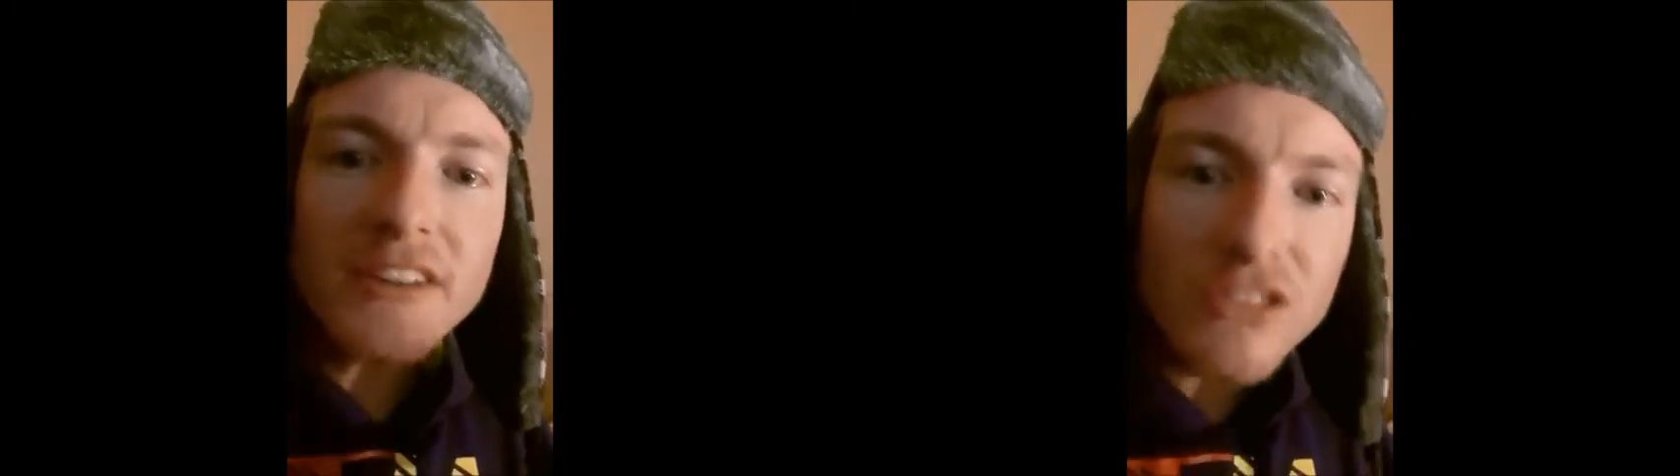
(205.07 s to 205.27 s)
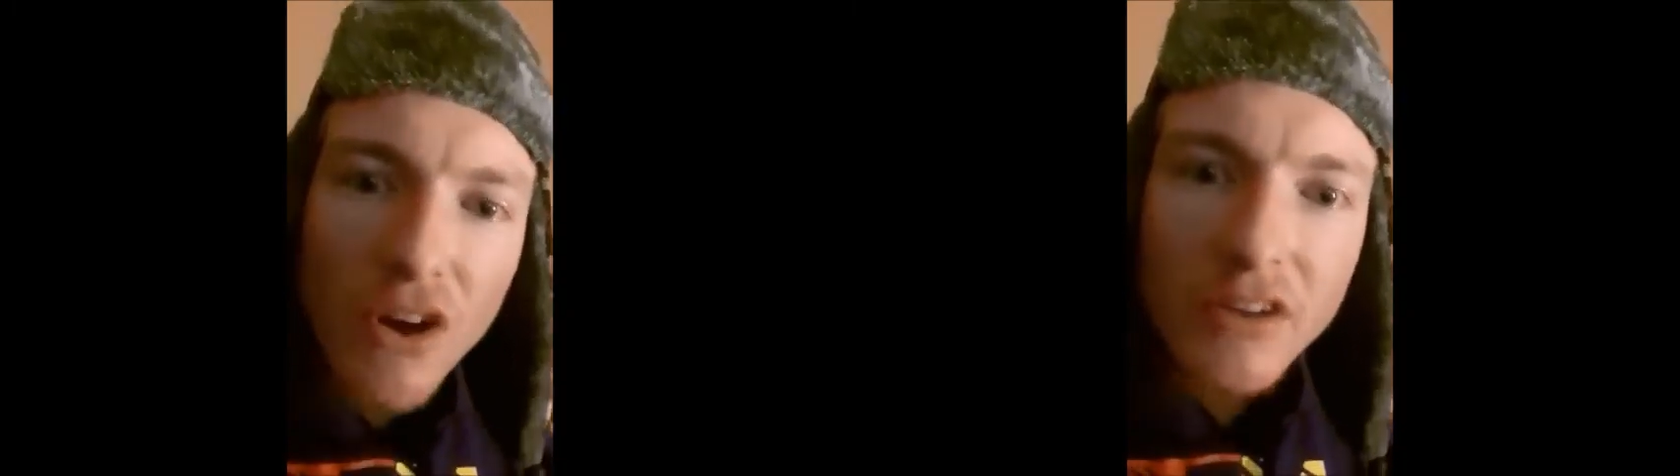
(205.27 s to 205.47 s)

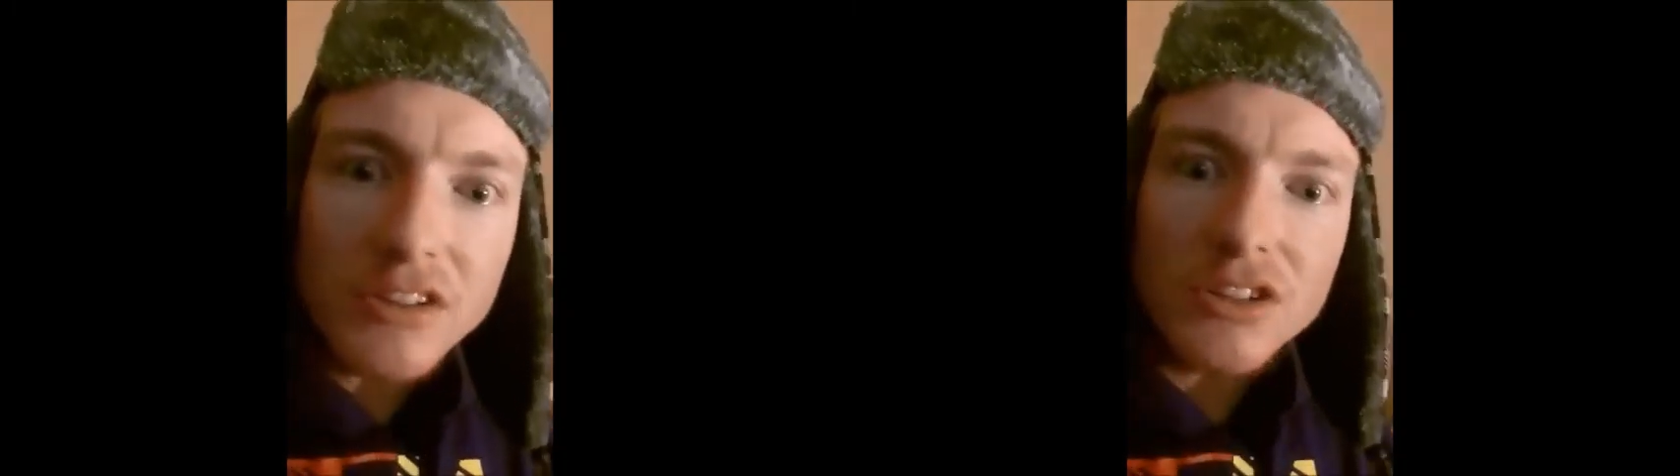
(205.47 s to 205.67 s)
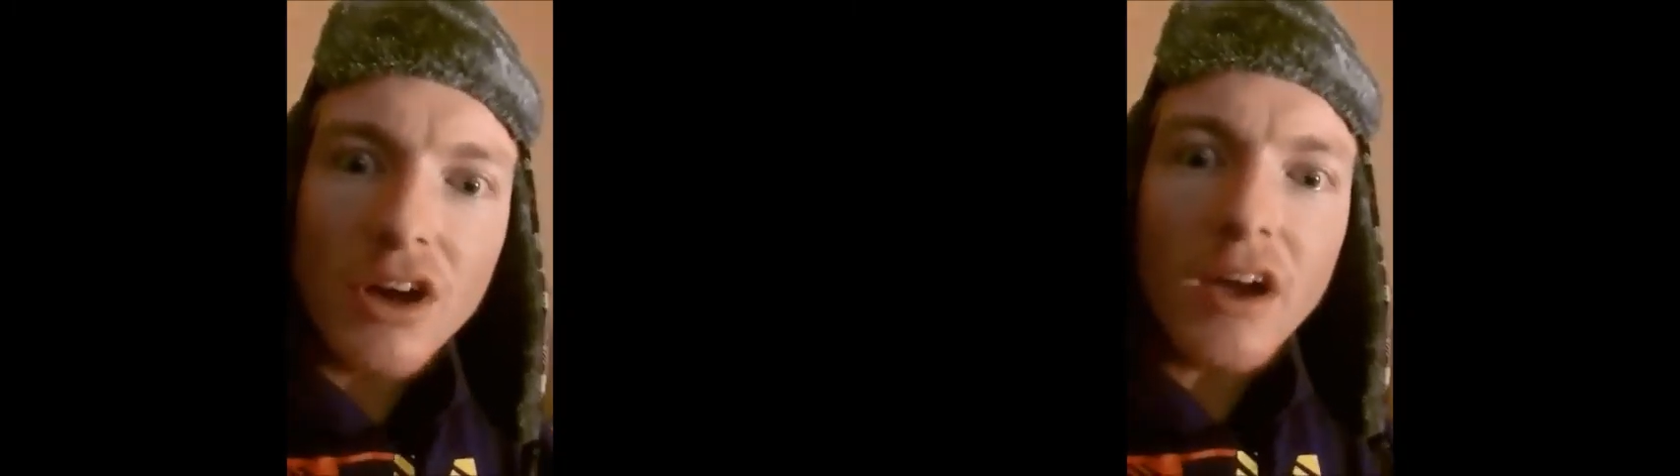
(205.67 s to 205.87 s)

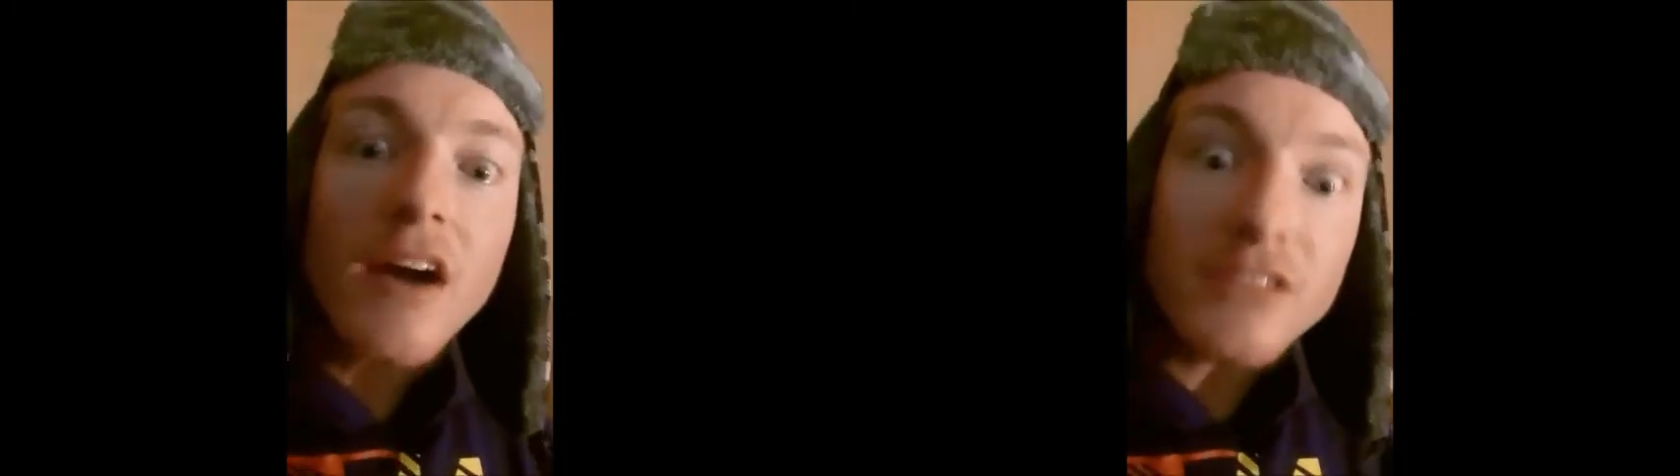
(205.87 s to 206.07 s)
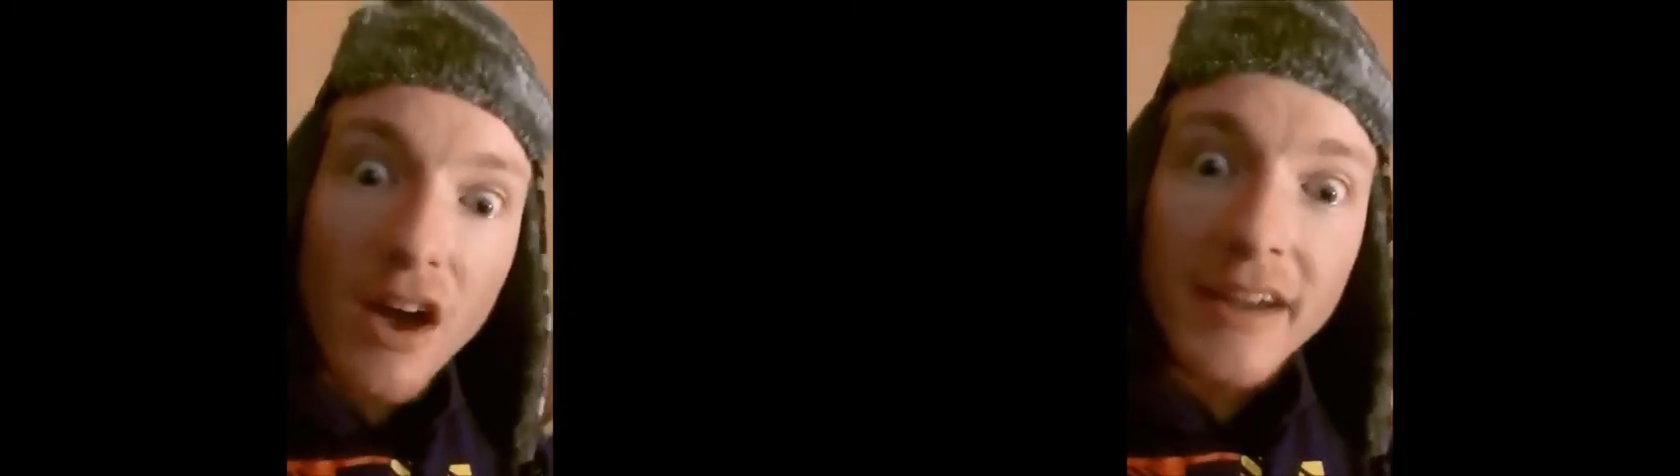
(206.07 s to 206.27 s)

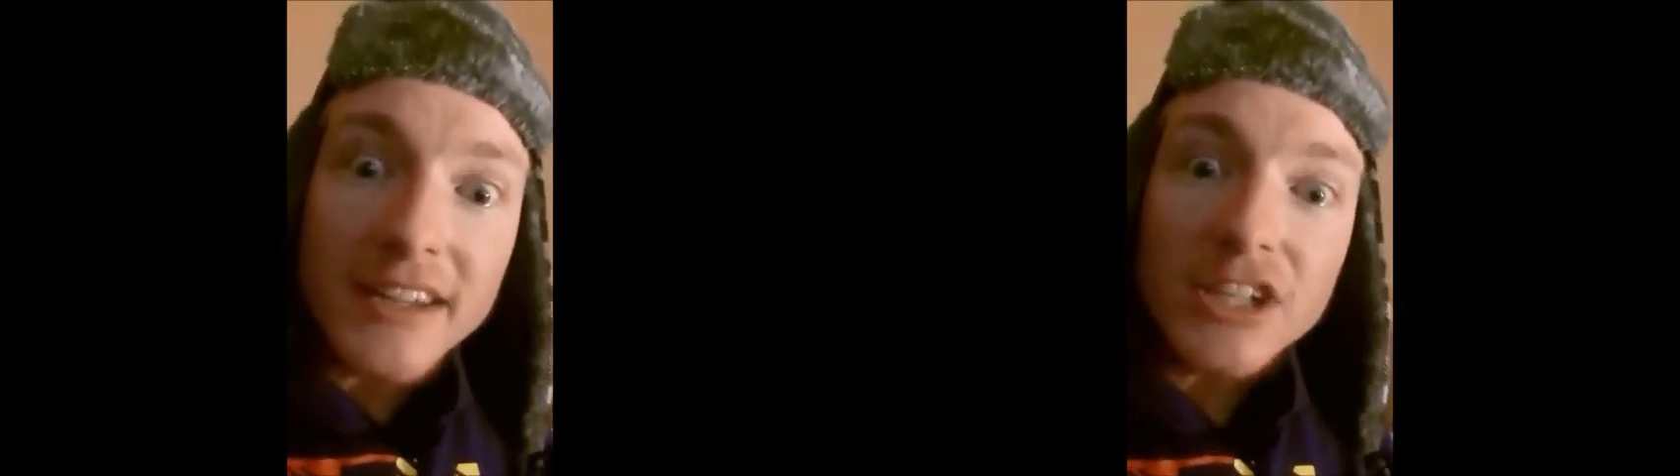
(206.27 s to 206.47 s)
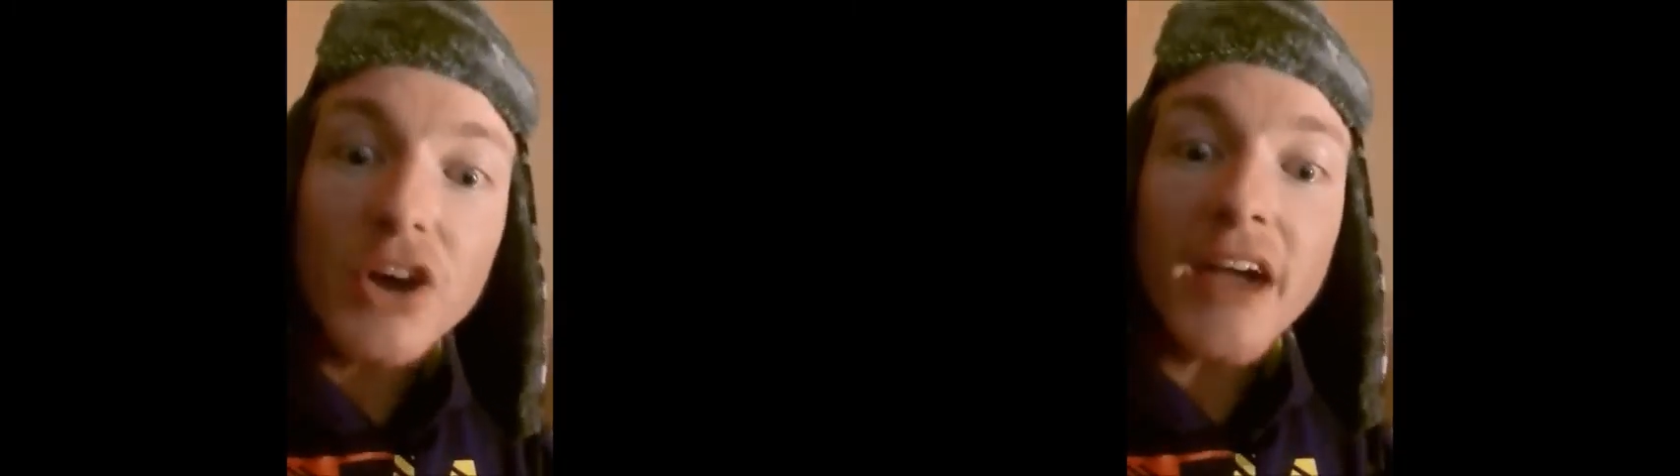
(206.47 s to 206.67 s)

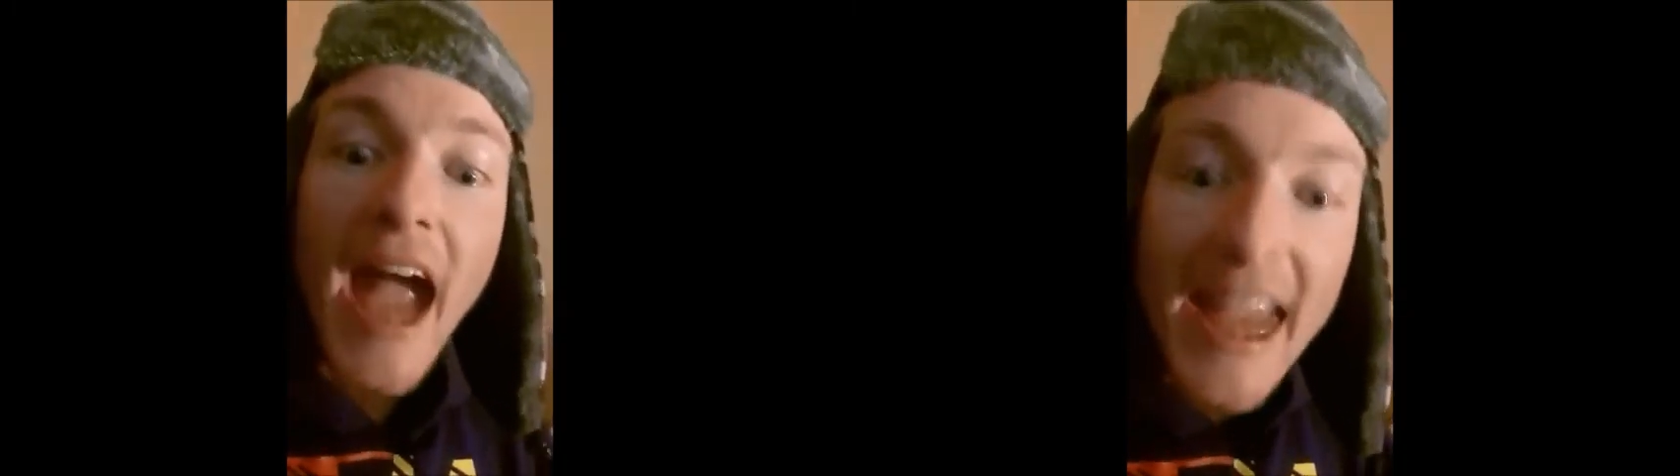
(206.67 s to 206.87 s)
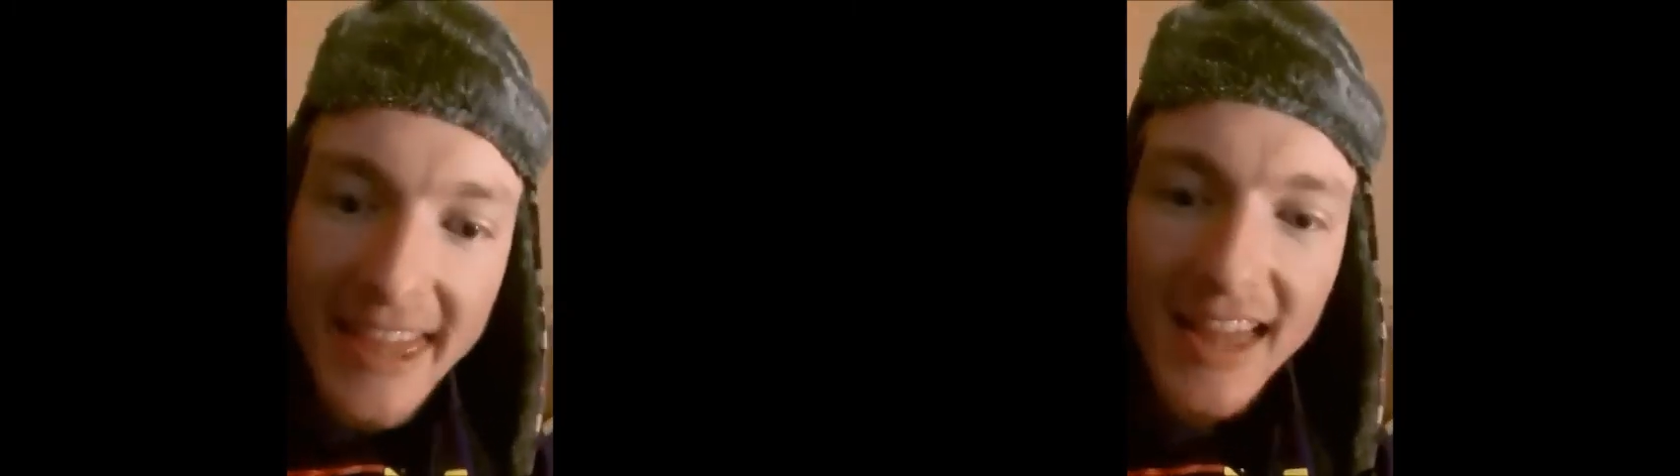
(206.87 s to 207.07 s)

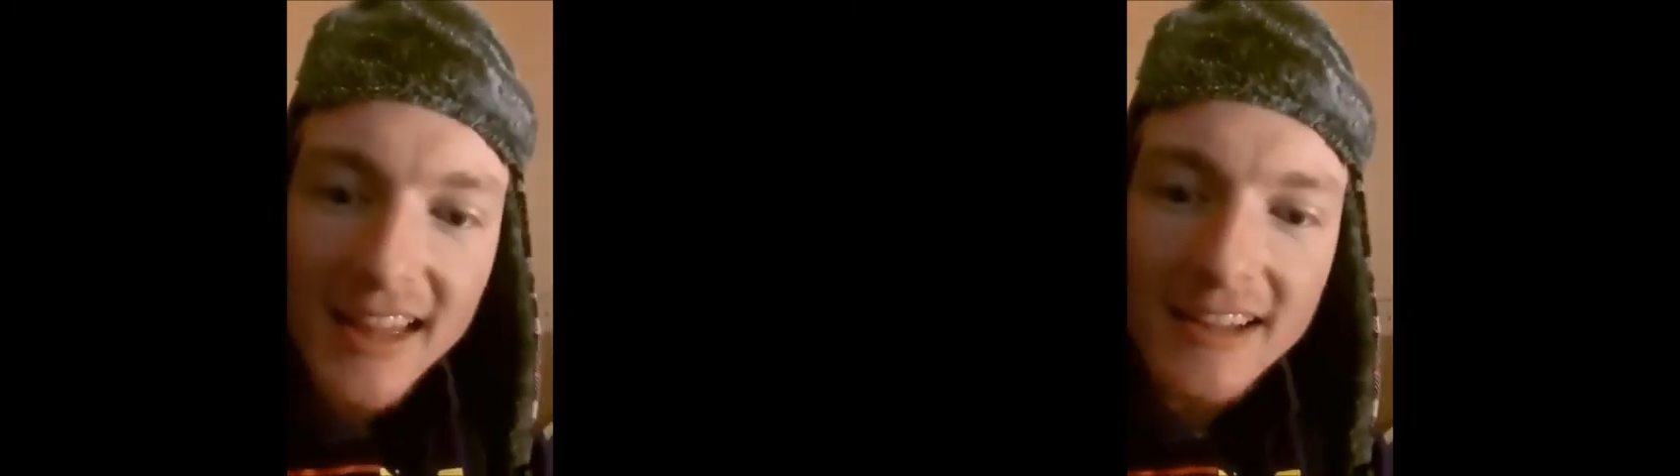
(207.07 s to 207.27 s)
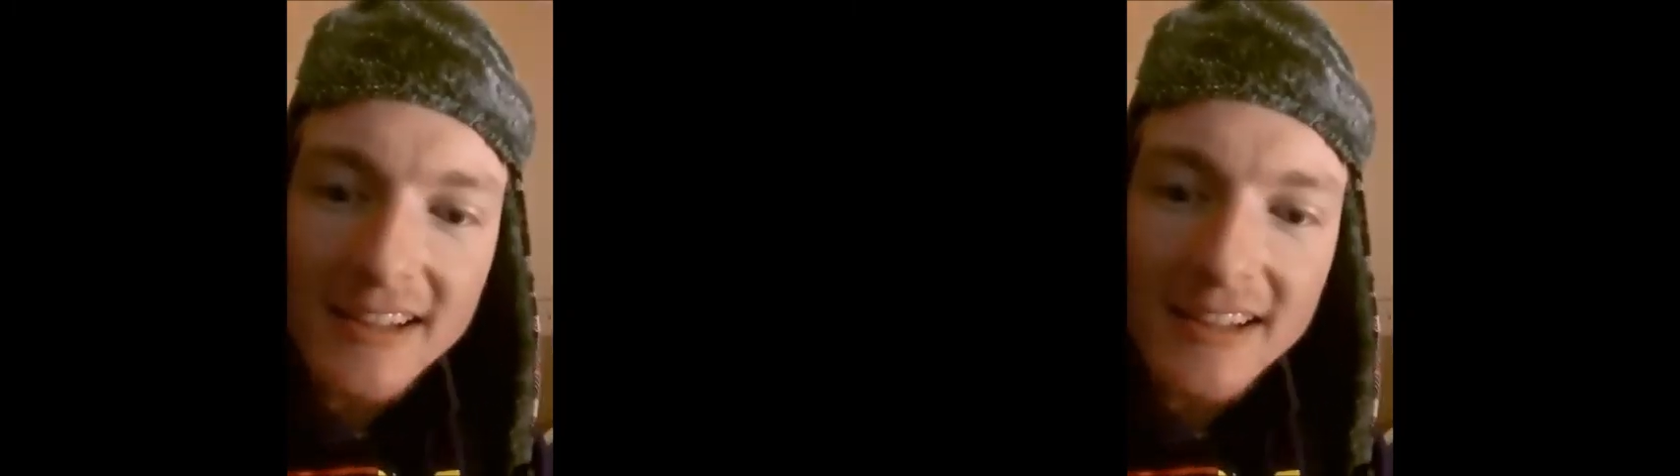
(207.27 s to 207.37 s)
edidog.com.uk.